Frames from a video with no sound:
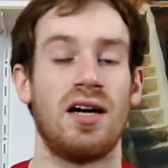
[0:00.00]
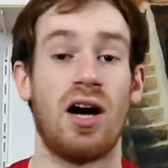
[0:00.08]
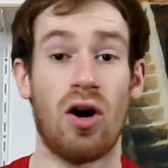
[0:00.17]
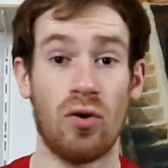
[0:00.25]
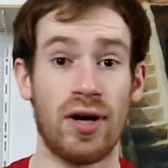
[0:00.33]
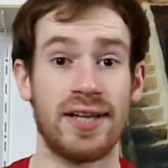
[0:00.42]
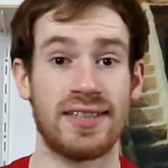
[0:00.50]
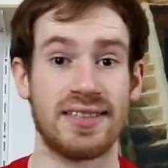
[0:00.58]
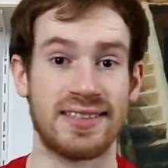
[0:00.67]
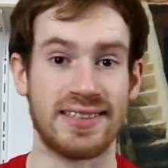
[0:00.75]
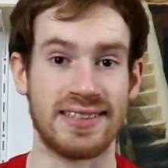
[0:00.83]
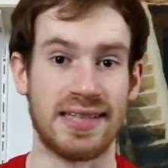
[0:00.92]
Alright,
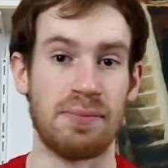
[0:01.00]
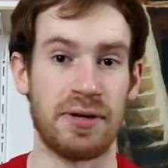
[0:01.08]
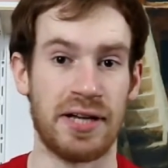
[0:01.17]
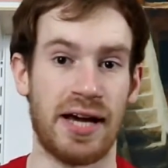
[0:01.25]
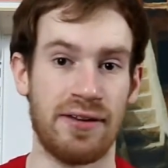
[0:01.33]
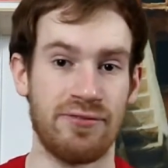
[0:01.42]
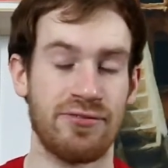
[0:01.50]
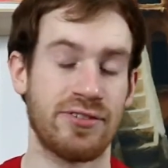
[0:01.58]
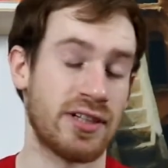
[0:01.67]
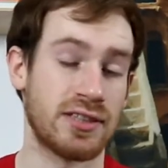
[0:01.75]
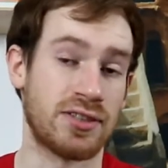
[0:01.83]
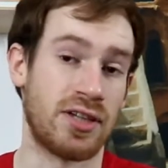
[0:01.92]
it's December
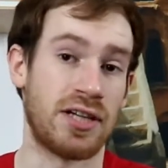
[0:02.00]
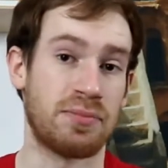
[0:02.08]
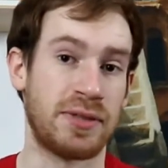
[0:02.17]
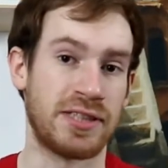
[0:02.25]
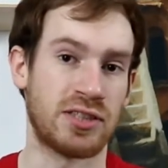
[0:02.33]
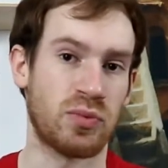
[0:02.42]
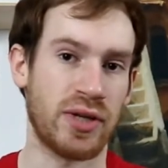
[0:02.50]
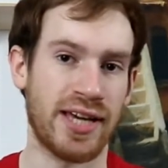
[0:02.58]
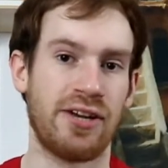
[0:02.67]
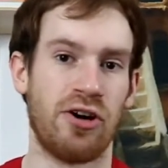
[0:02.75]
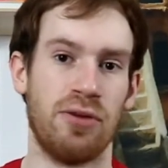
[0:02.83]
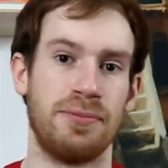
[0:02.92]
9th, so that means we
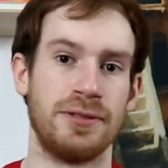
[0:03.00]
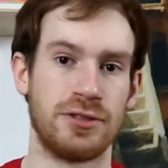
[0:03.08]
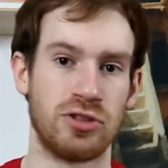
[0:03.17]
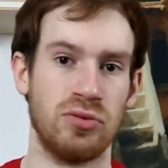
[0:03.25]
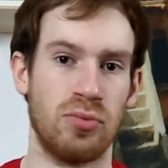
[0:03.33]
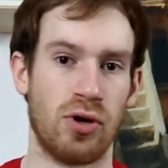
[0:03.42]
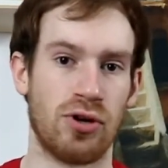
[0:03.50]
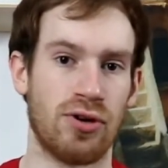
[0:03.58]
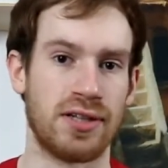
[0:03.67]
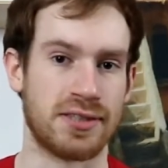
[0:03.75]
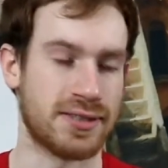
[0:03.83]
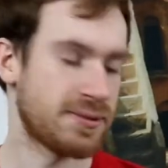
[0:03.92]
can open 2 more
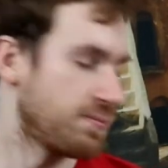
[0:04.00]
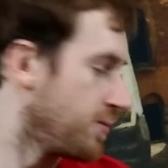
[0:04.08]
doors.